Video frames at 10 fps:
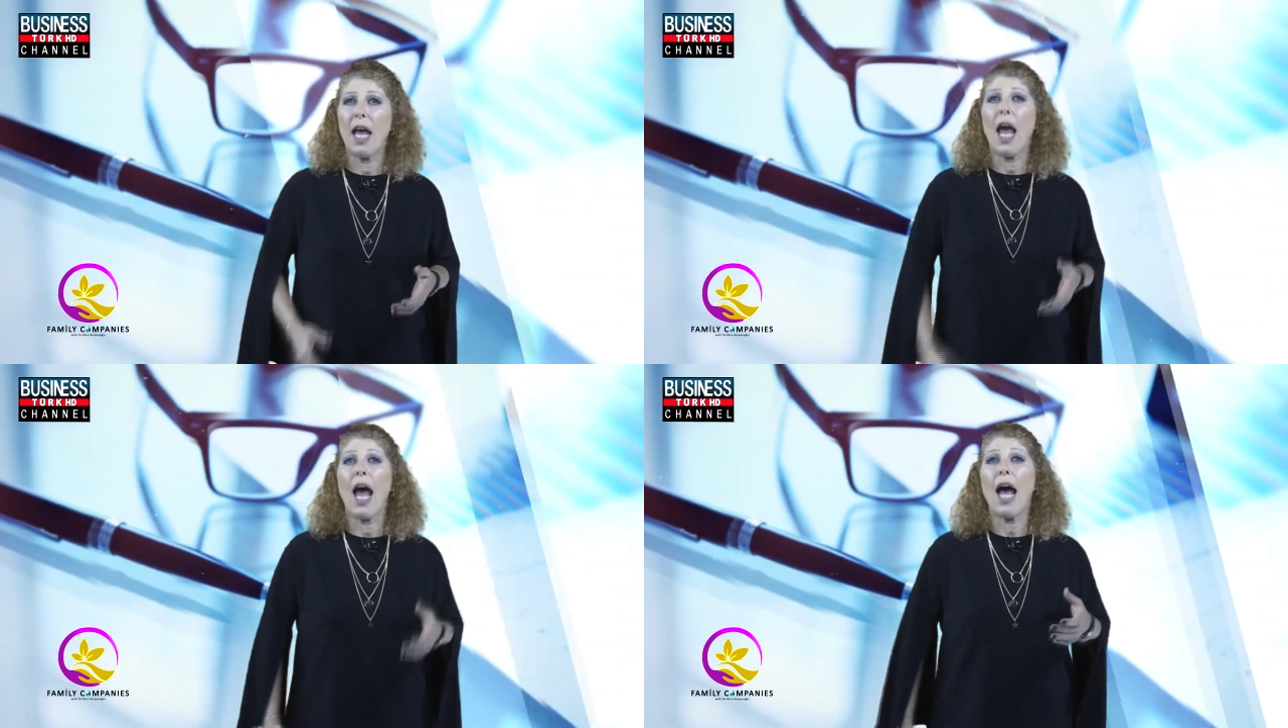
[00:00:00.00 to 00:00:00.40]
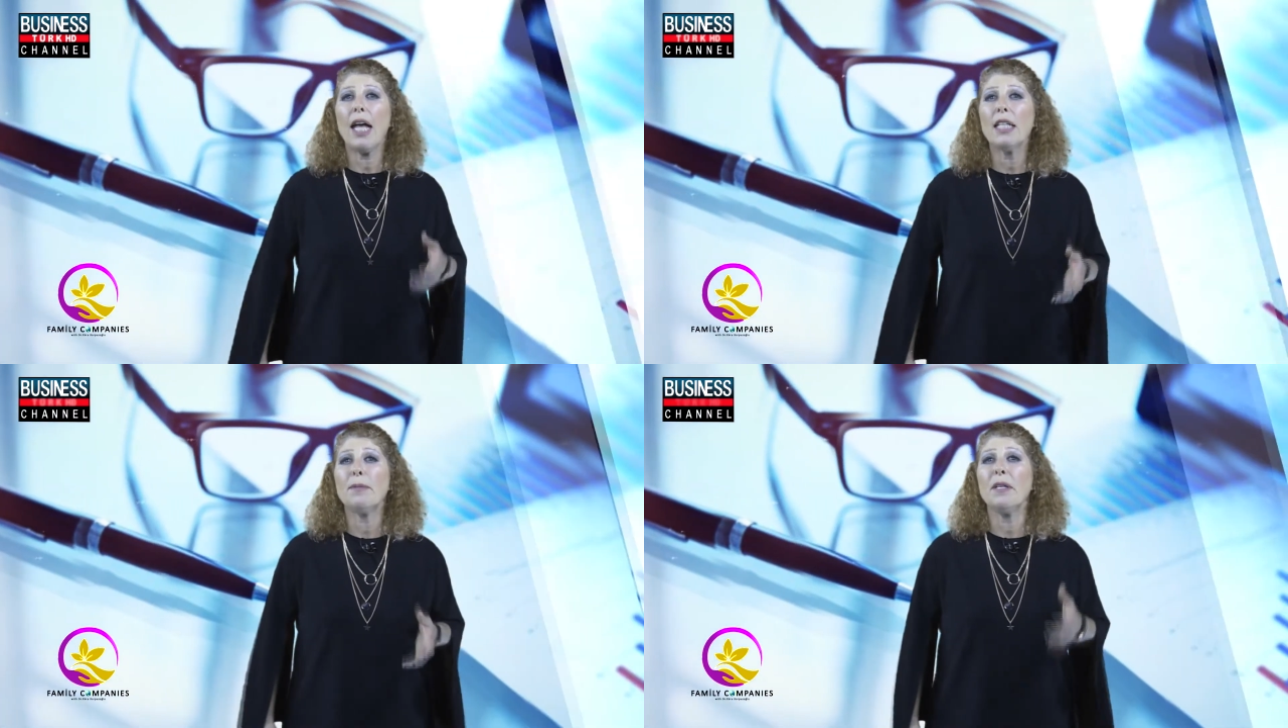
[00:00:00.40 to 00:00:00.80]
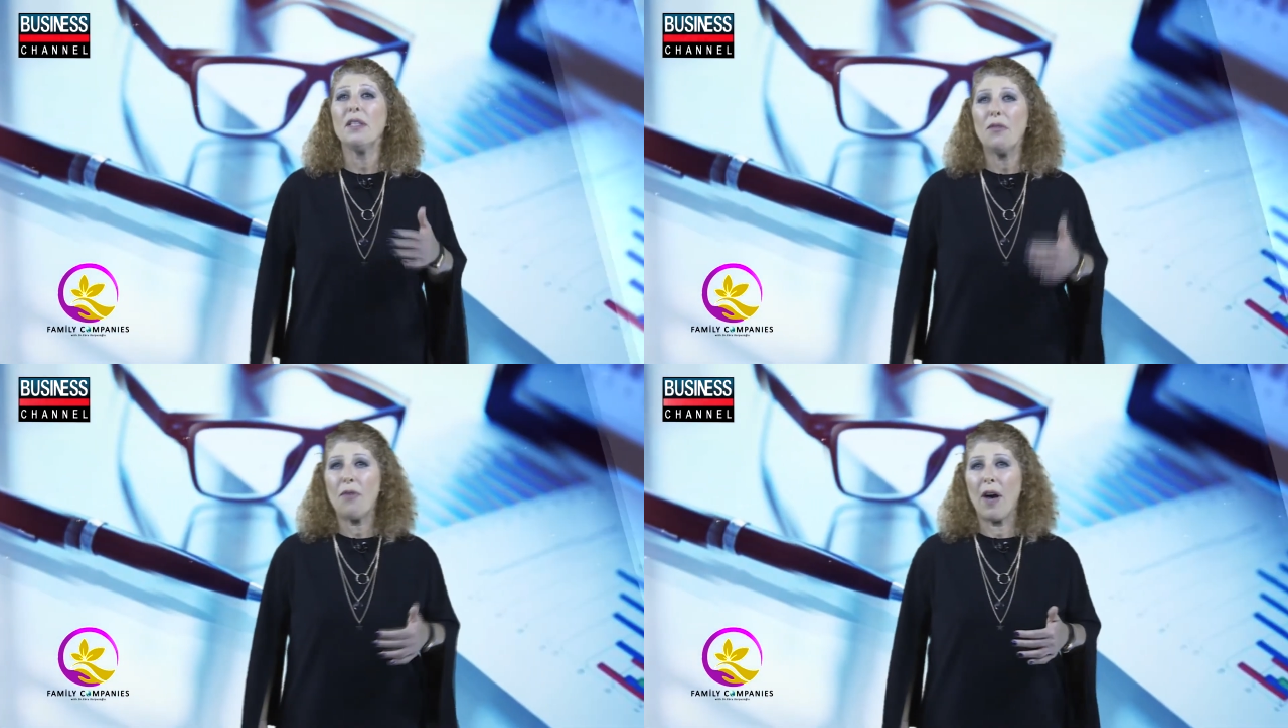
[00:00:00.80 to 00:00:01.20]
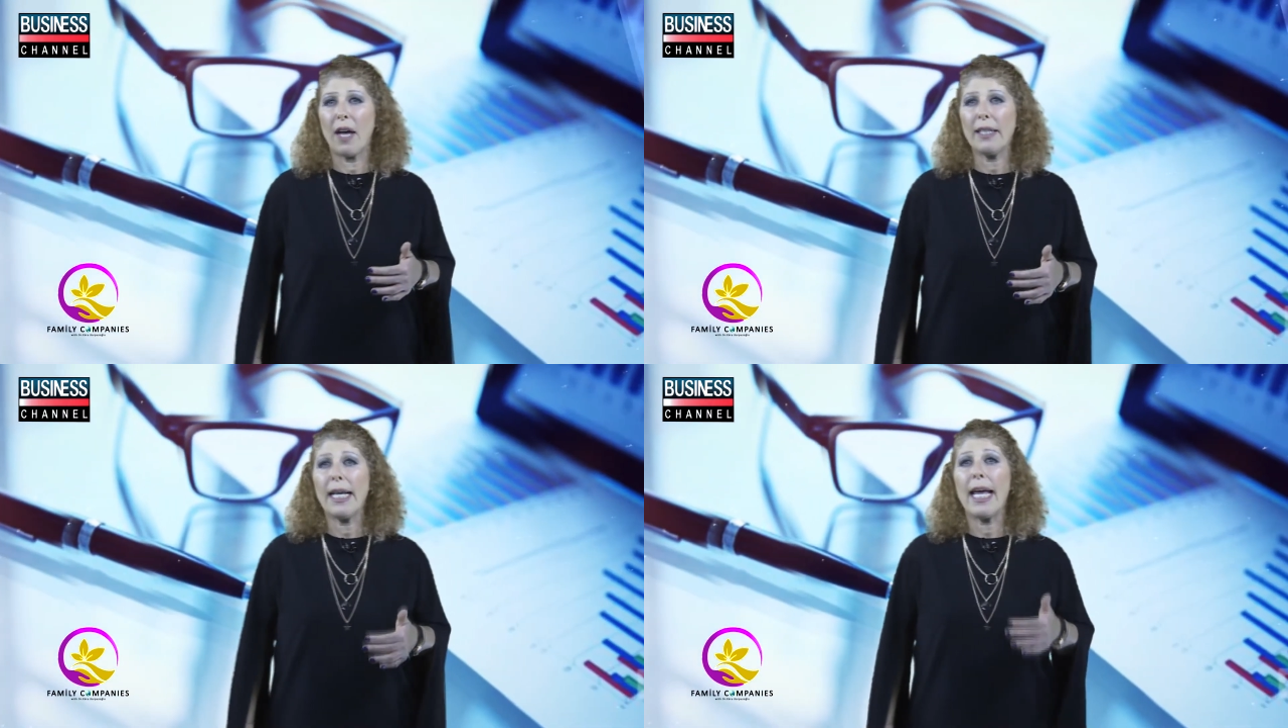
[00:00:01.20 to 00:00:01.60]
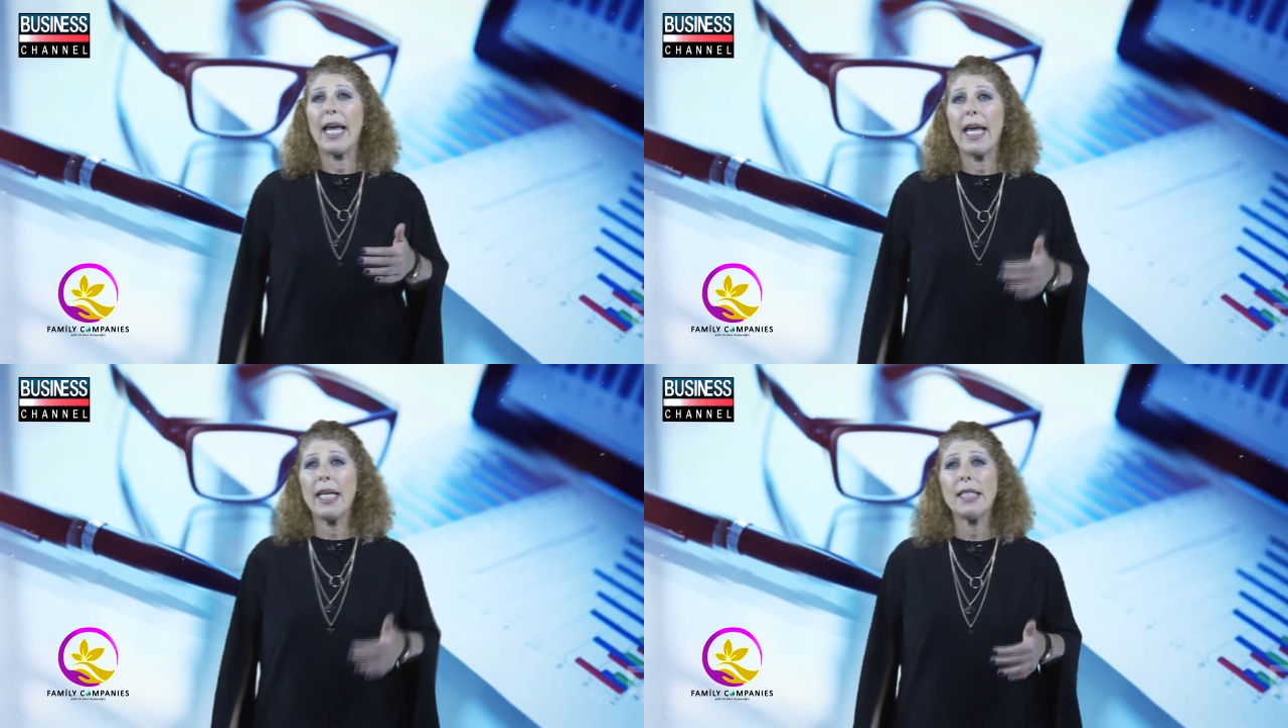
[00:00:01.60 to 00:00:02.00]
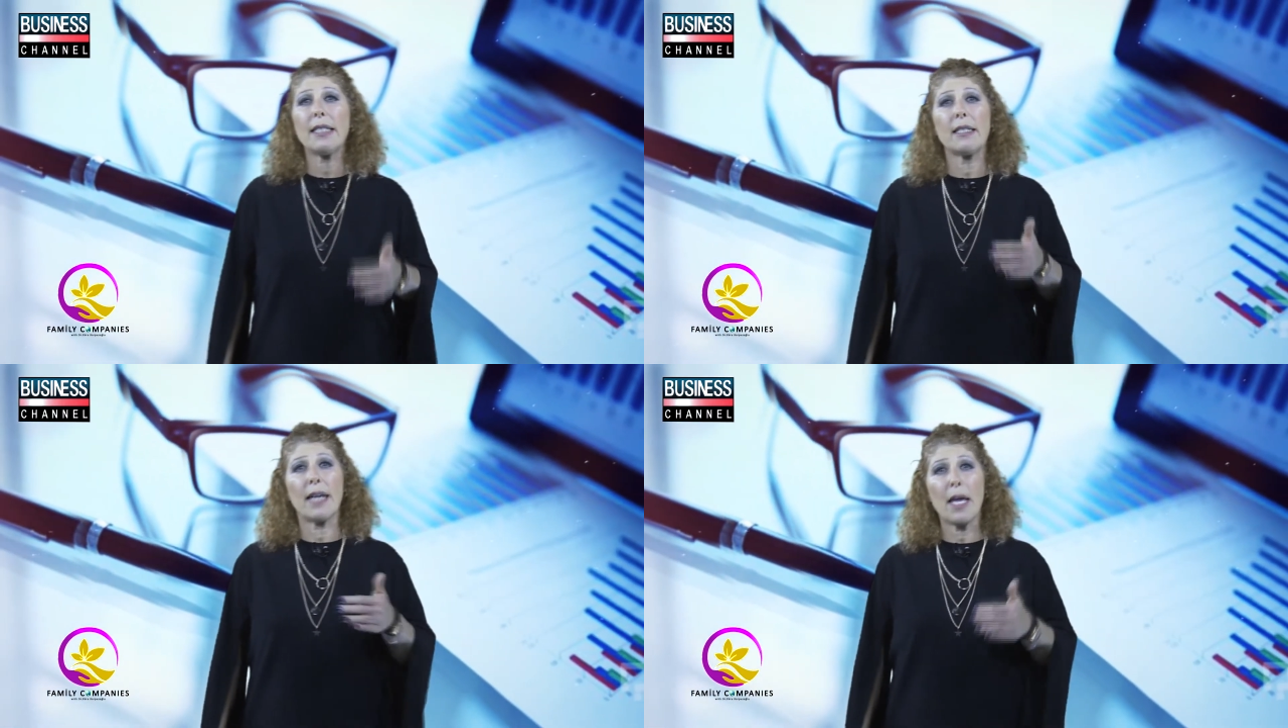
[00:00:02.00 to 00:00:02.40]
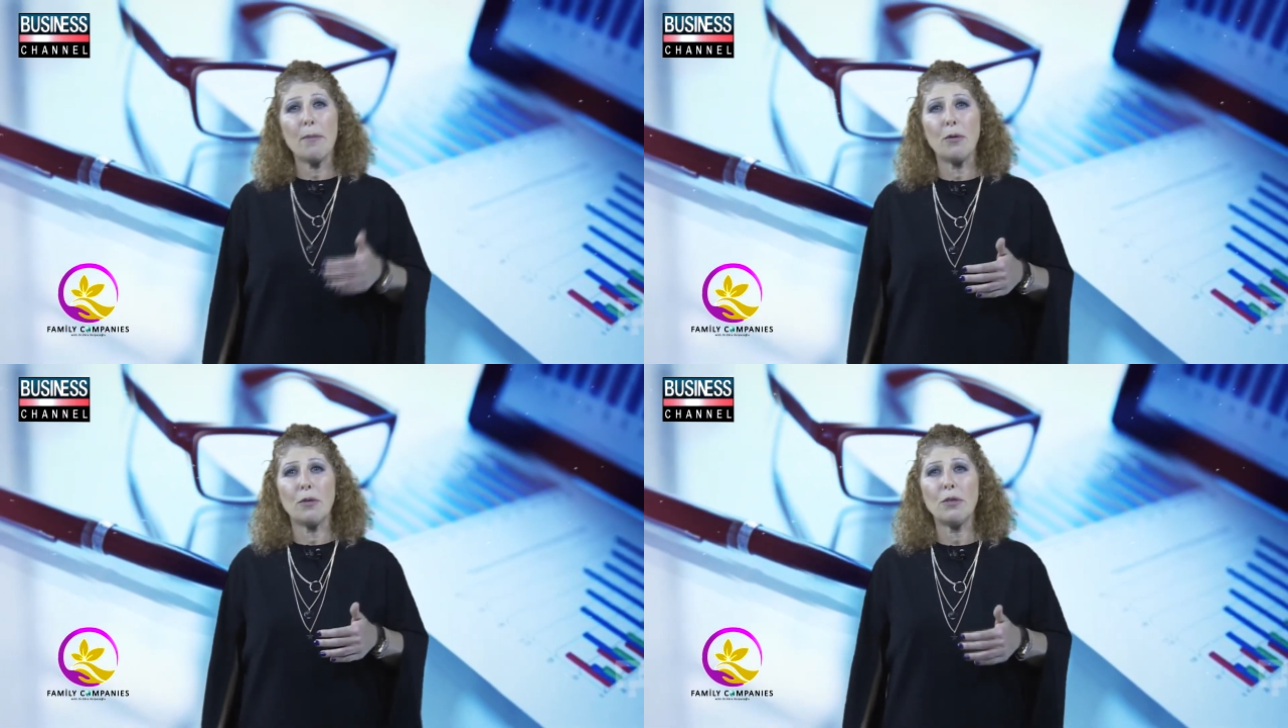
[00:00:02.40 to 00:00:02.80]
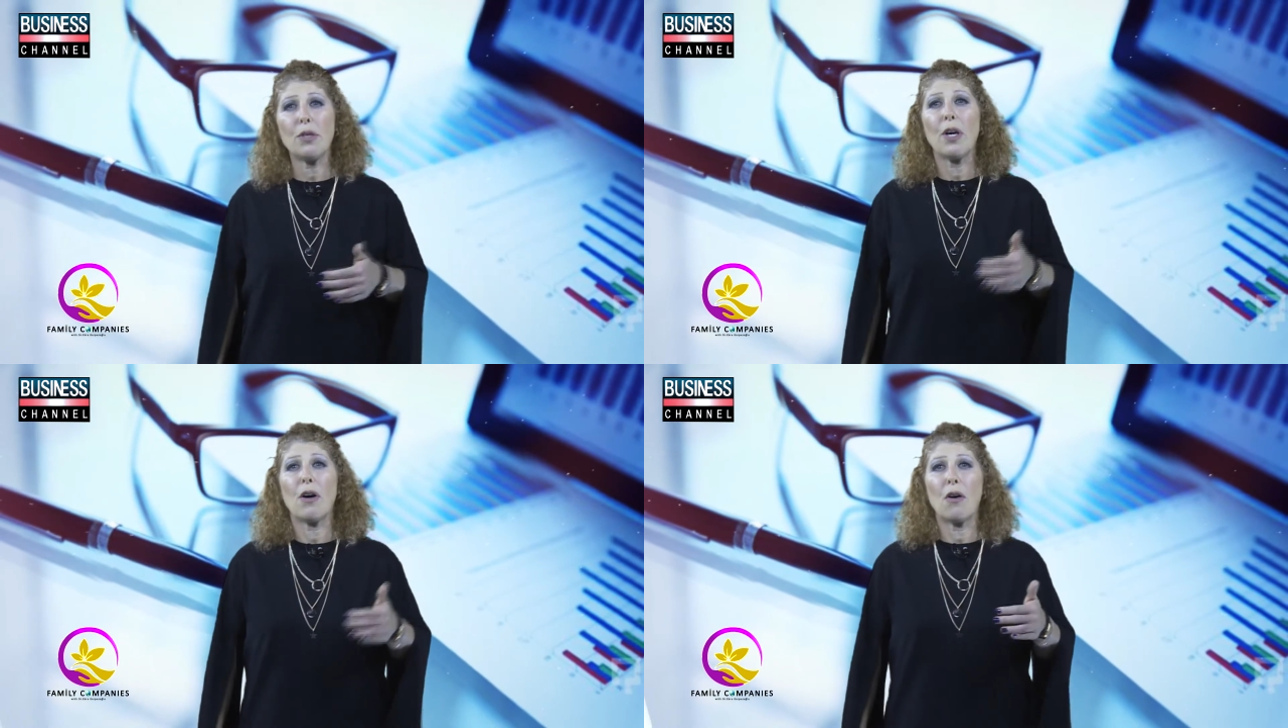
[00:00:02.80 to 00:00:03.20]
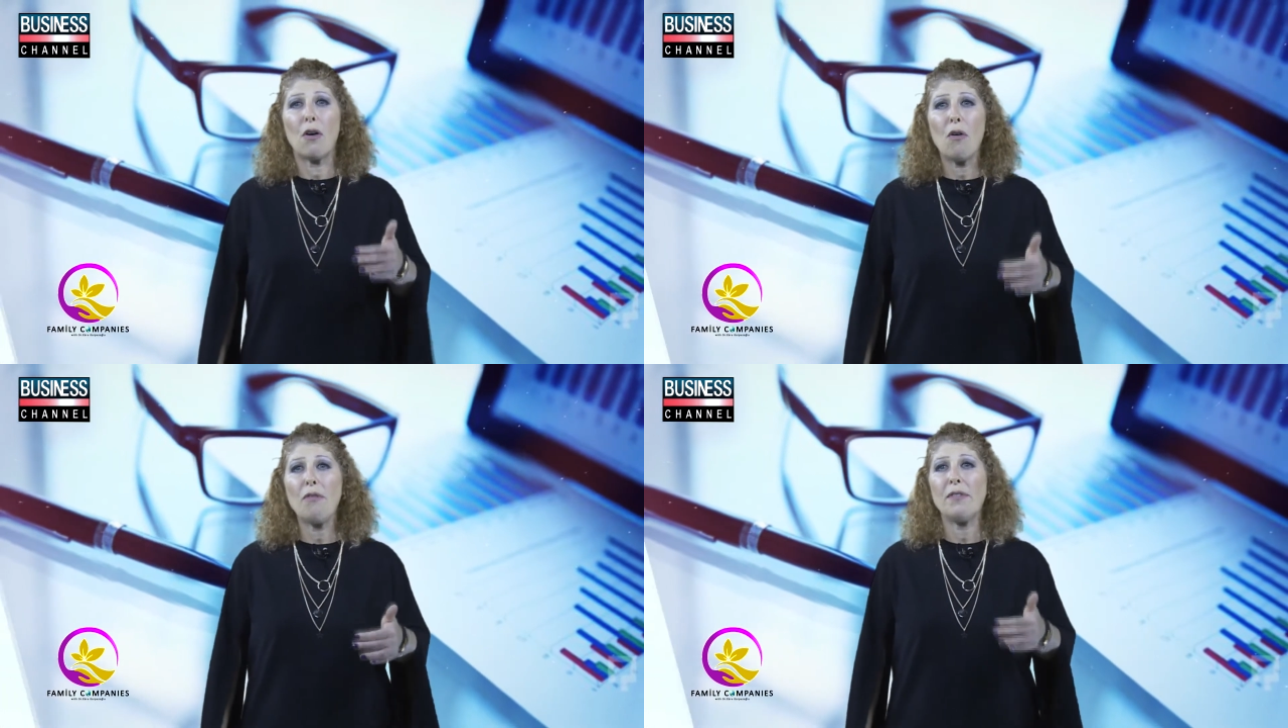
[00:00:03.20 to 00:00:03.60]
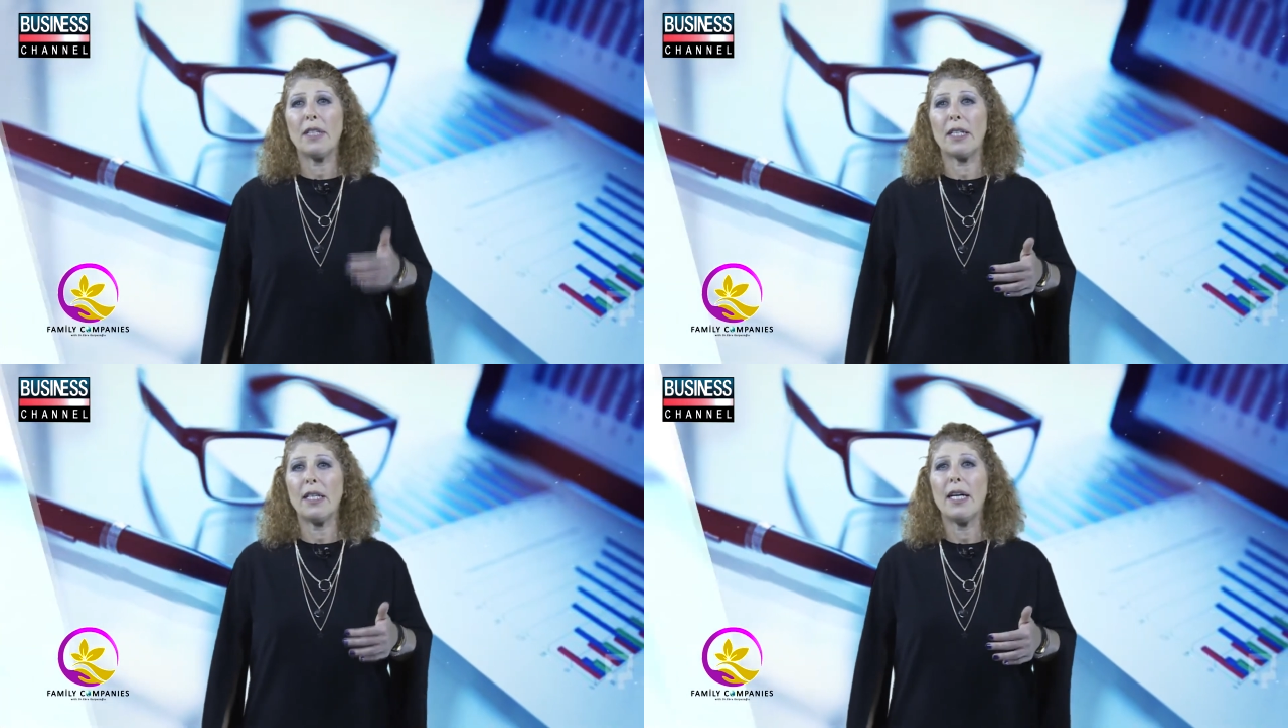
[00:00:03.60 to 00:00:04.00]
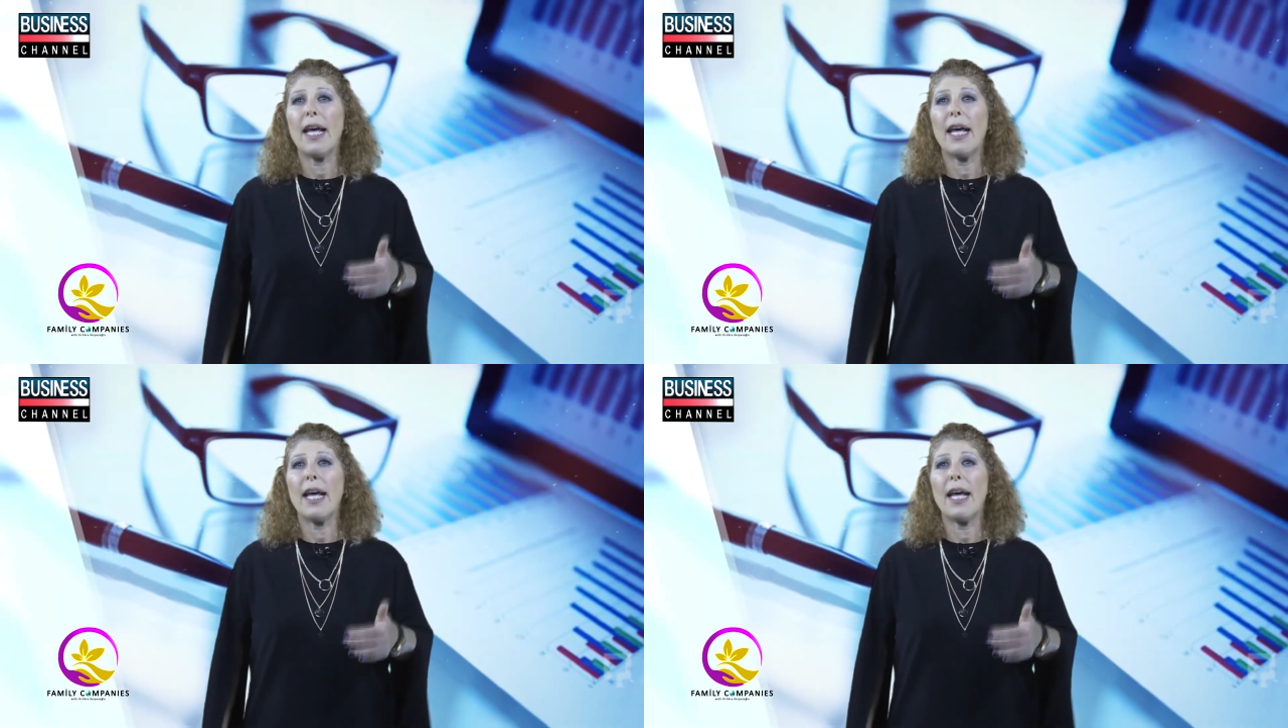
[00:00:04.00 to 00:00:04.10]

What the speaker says: has been defined as the abuse of the